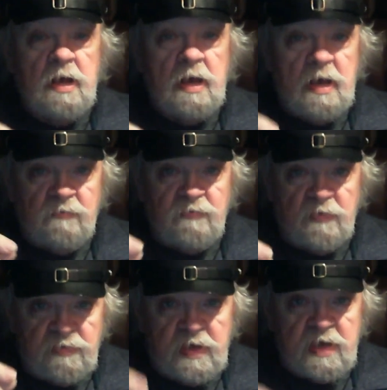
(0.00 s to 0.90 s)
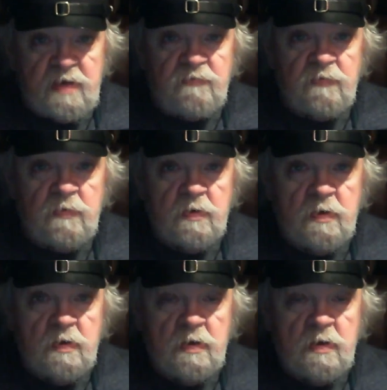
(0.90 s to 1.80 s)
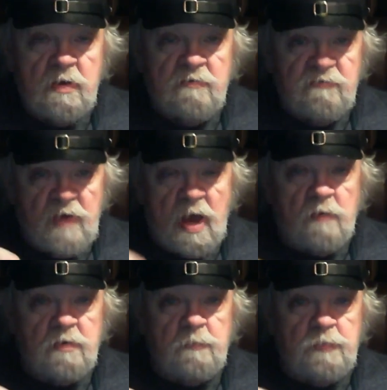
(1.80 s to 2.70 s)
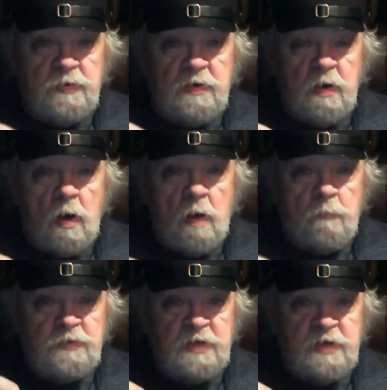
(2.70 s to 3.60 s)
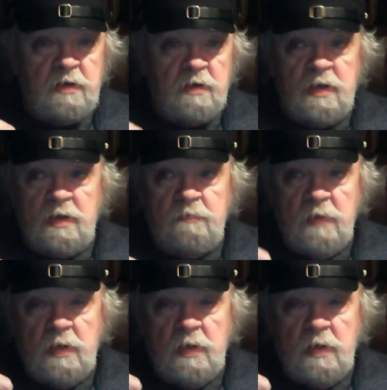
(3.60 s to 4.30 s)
if a thief found a particularly